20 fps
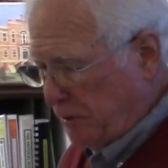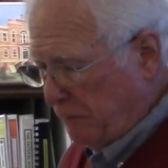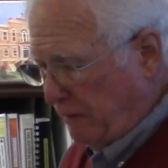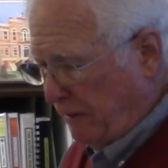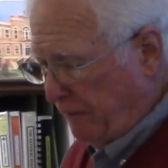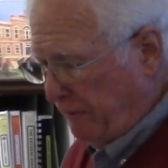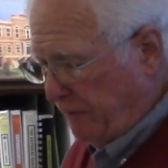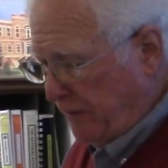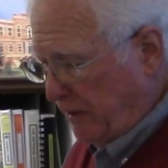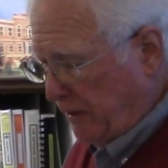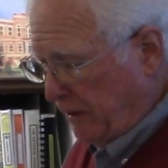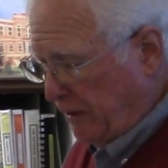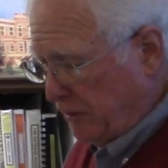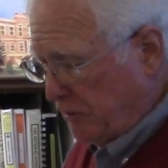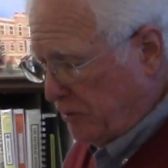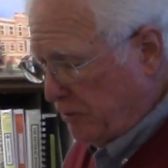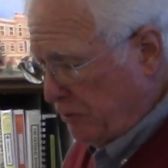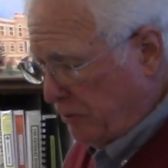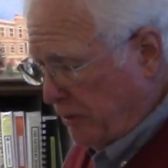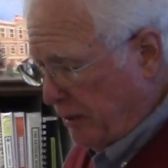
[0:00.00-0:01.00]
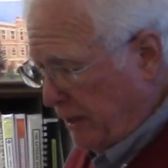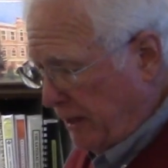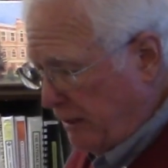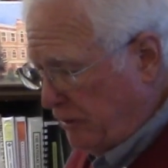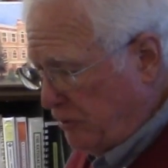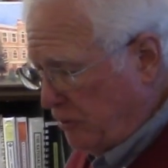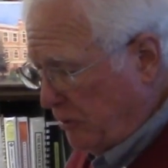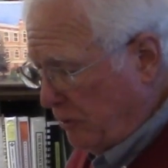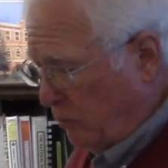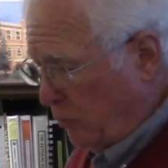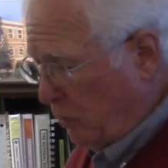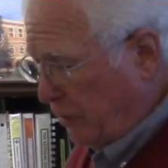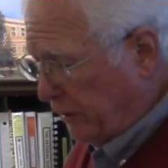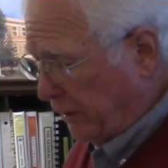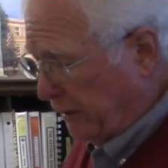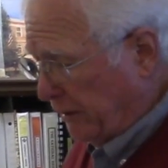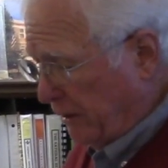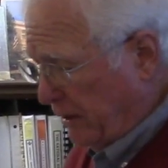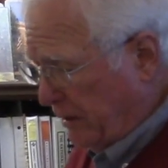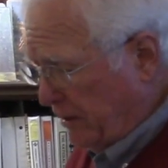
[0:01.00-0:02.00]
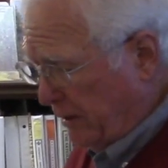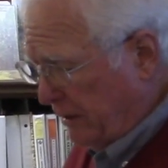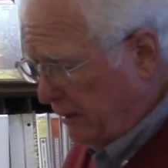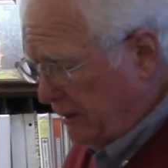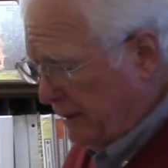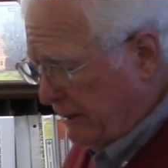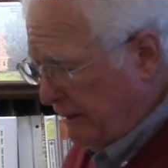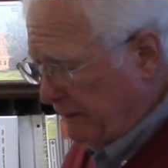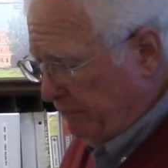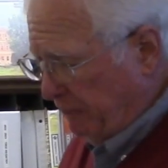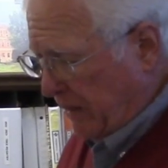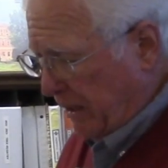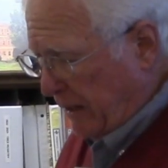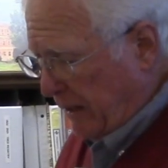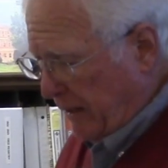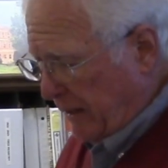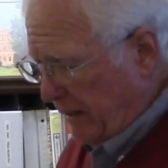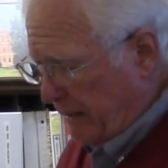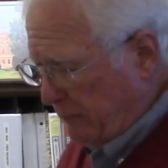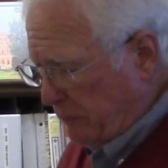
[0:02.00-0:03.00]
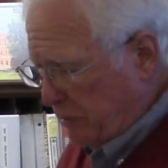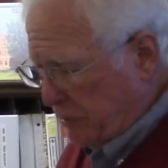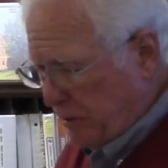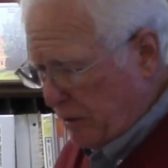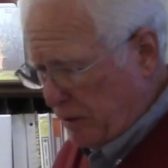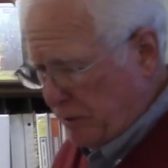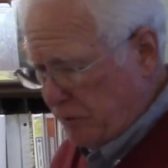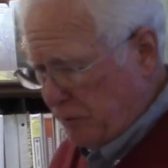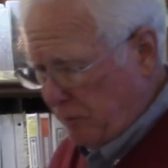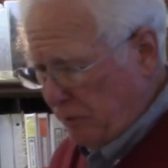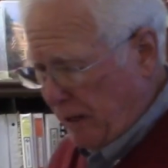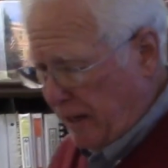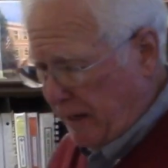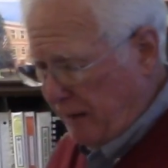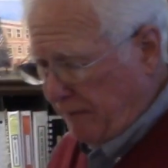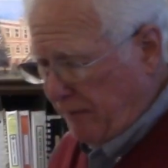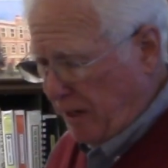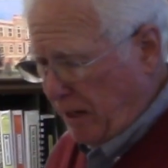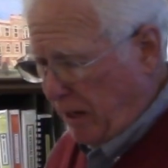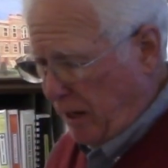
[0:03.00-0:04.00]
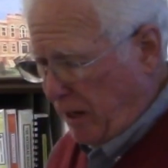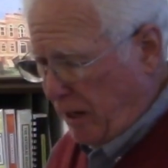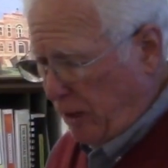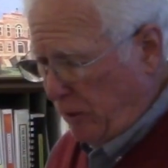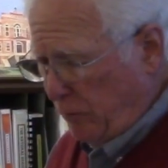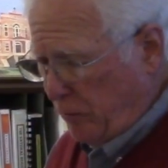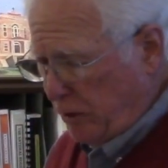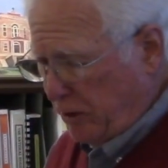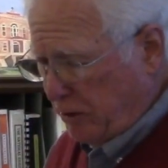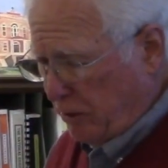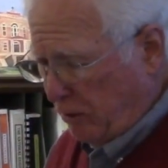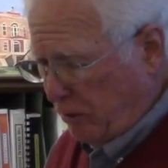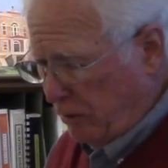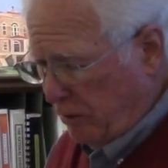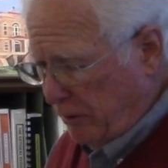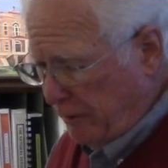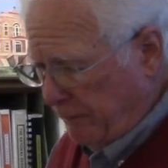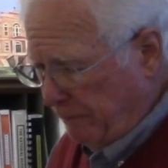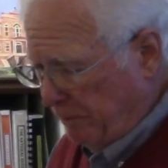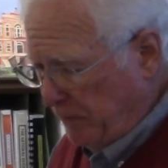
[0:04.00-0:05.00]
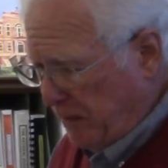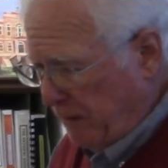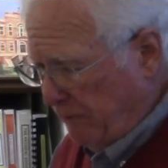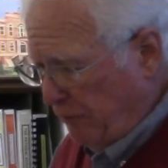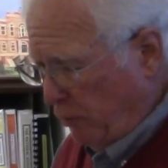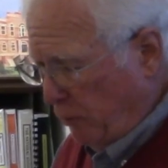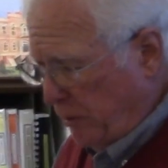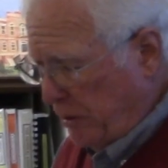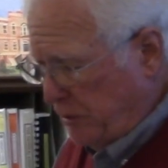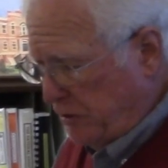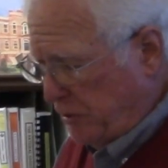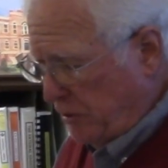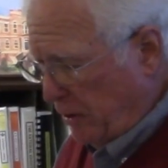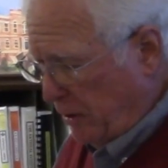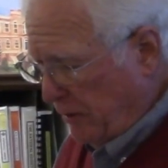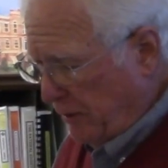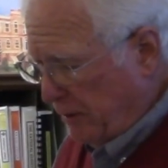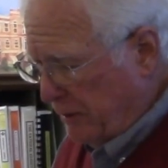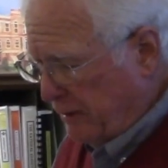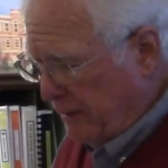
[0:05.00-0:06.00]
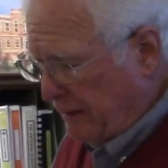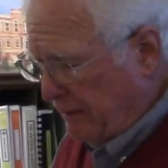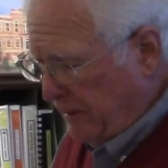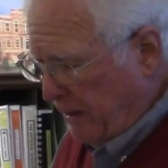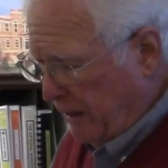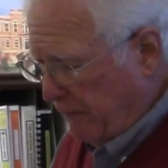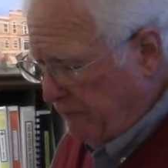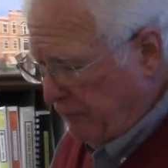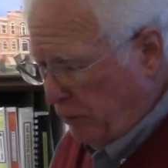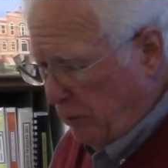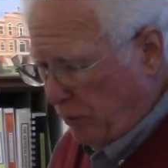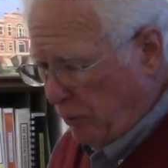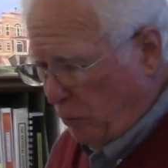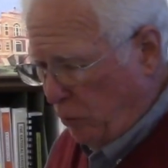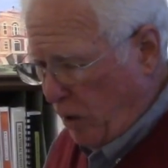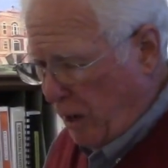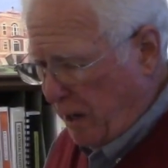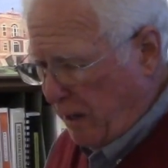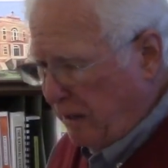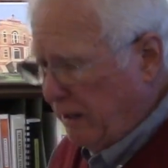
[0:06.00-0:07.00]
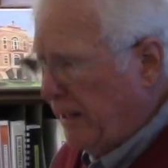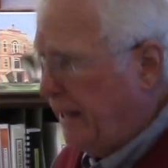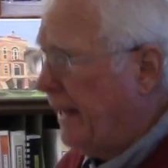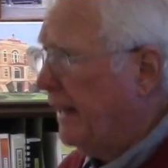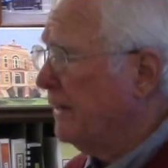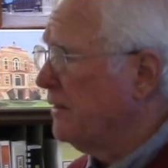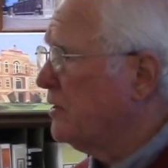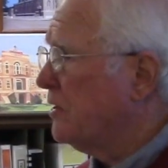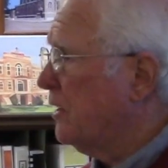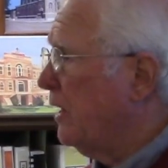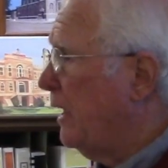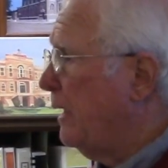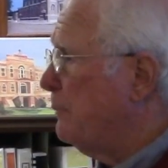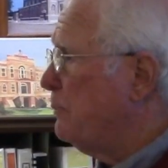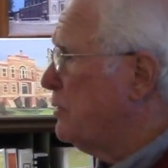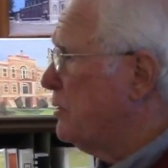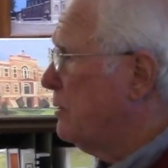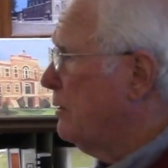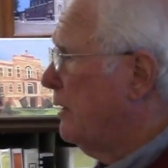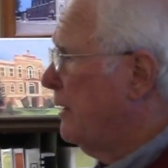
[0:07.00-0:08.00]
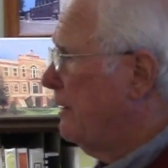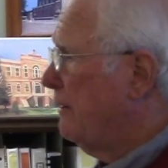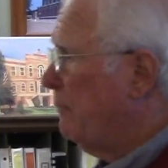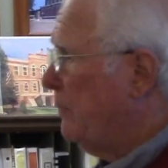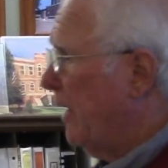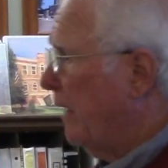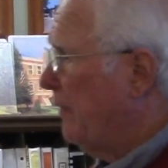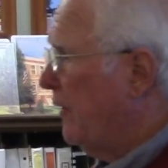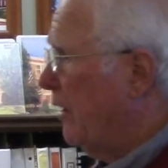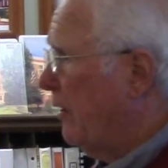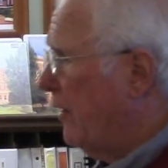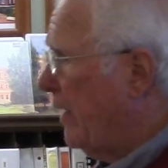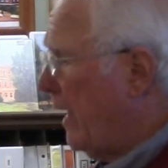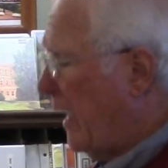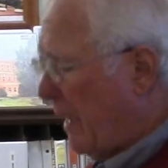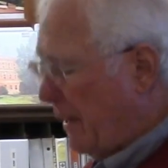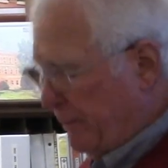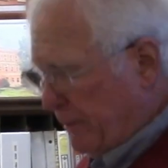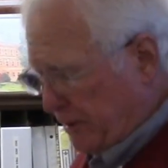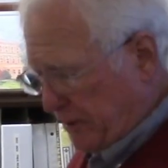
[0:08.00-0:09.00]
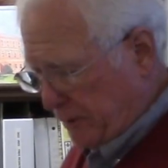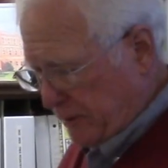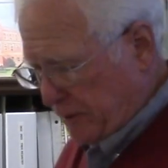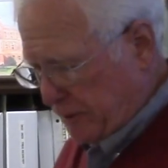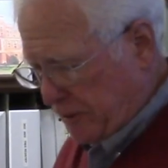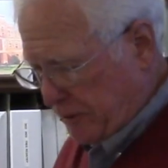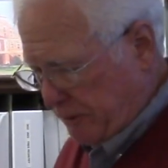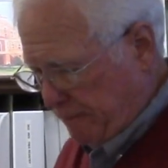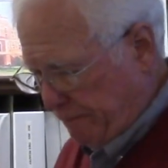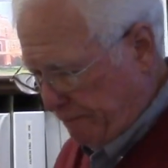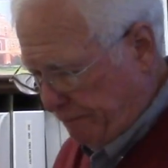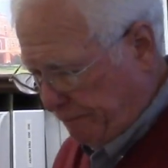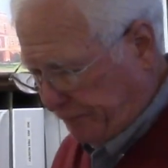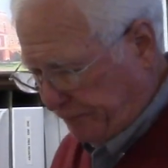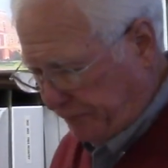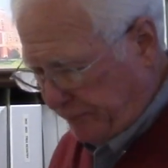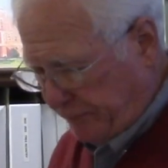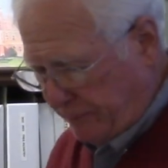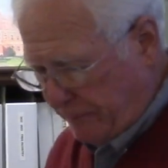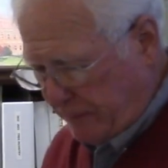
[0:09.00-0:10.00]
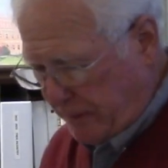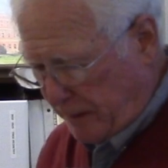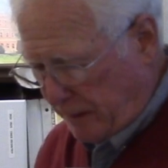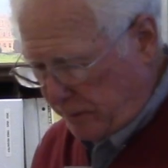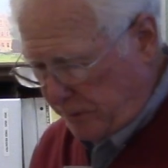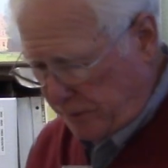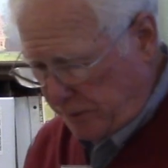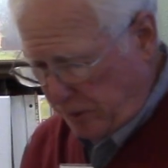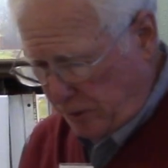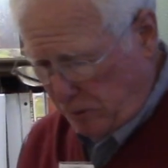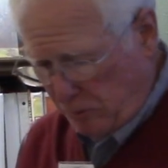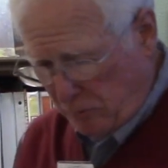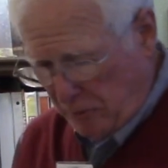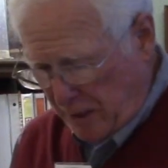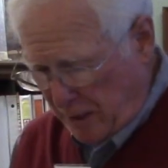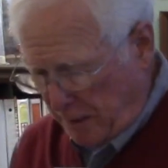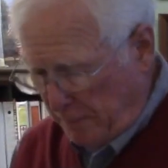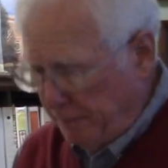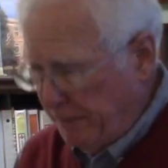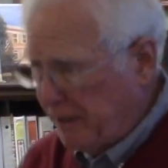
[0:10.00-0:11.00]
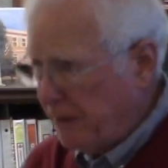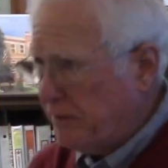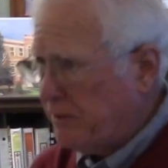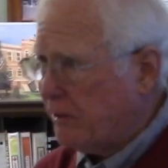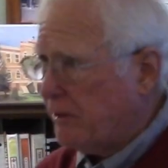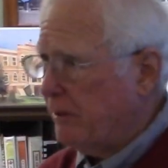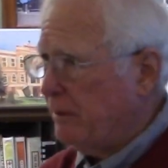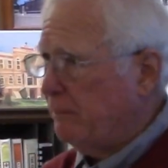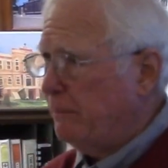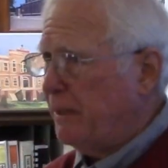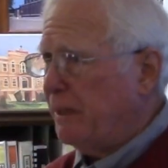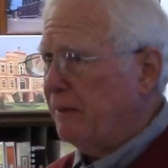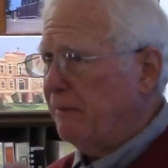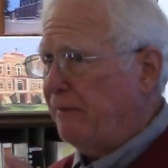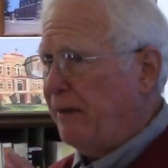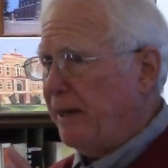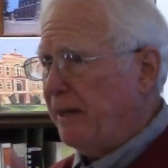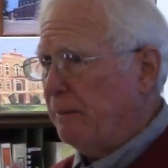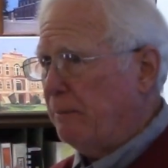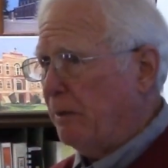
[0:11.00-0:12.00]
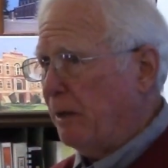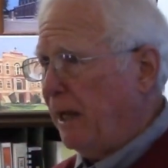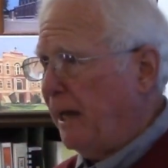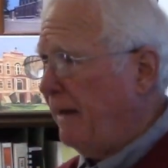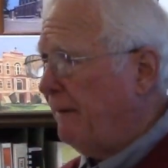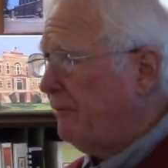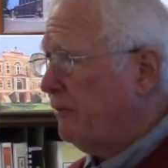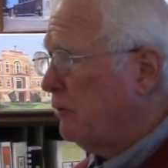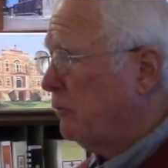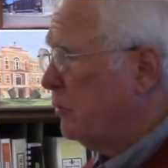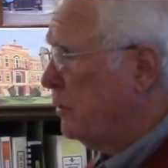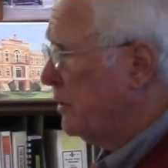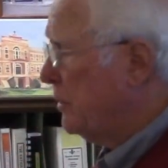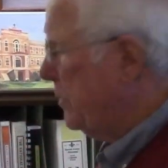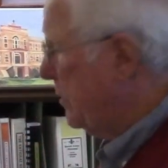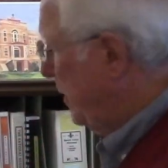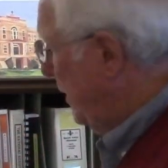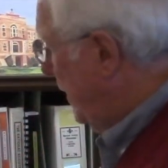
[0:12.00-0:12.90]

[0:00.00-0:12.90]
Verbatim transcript: of our feelings toward nature and one another, it enables us to have a high regard for each other and for the wild landscapes and their inhabitants. Mm-hmm. So Pete's going to be available afterwards.